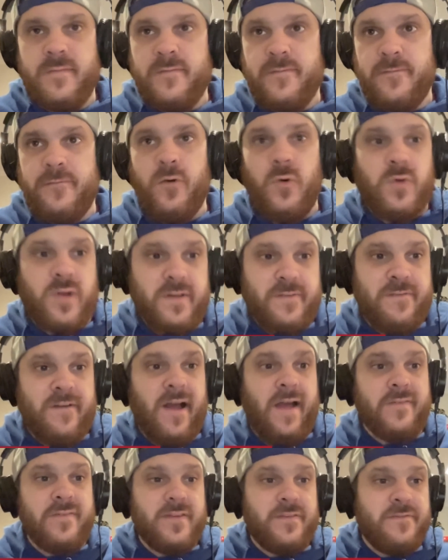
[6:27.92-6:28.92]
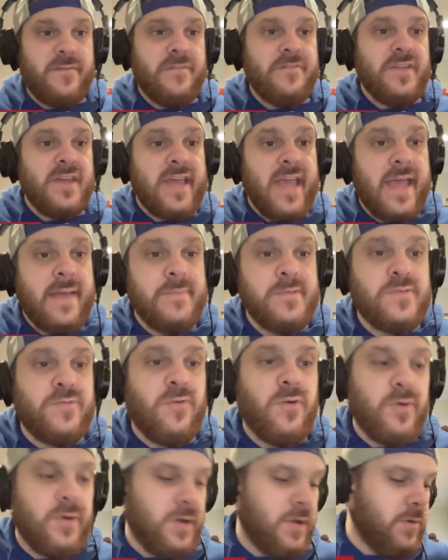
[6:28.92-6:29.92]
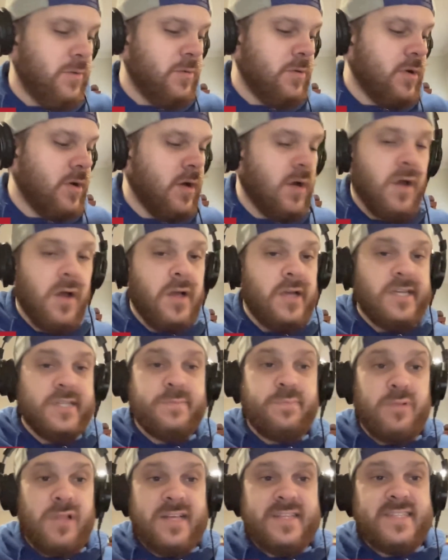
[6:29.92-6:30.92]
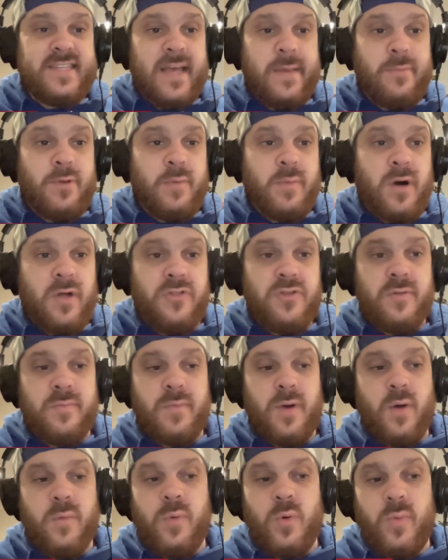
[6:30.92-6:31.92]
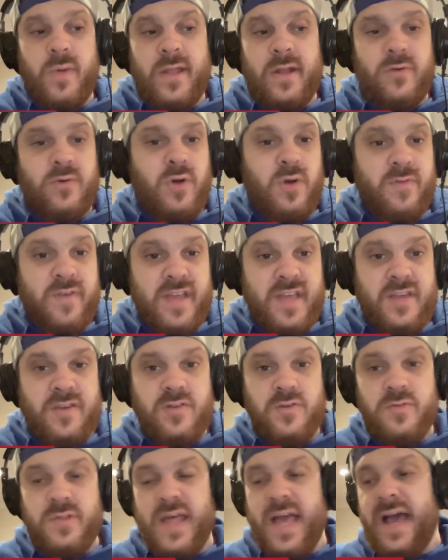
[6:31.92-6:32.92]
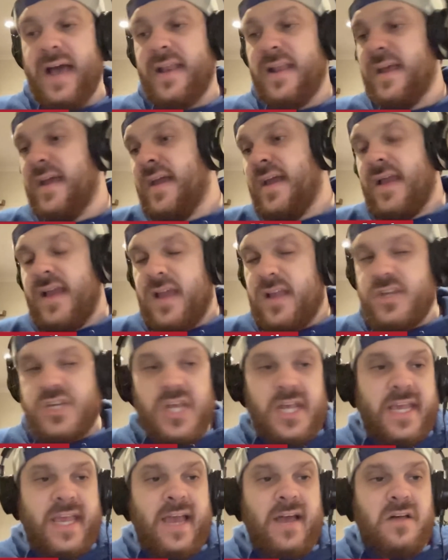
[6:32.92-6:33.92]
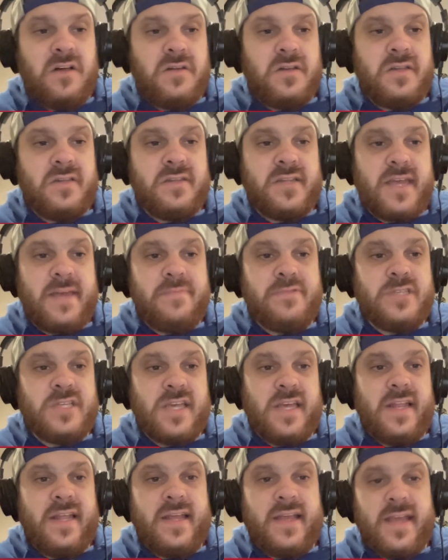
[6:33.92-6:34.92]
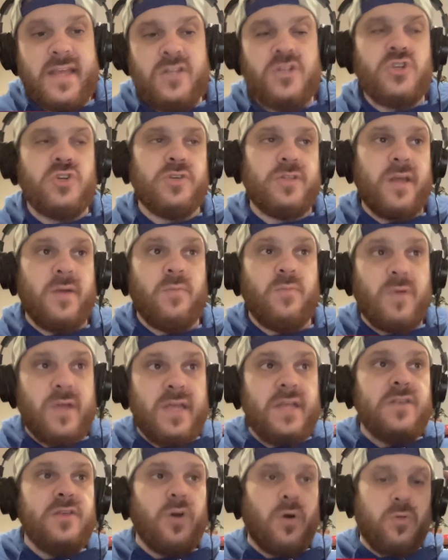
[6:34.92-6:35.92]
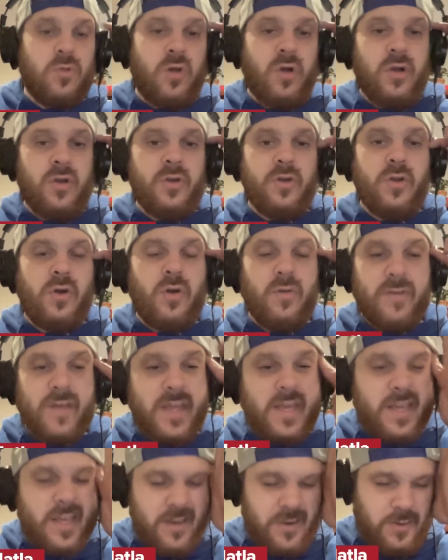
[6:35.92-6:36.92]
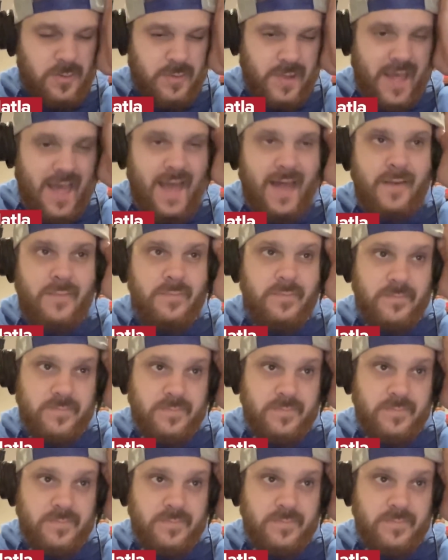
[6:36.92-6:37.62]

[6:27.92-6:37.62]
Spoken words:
45 to 50 games for you, because bless Samuel Montembeault, but we don't know if he can do that. And Jake Allen keeps getting injured, and then we no longer know if he can do that.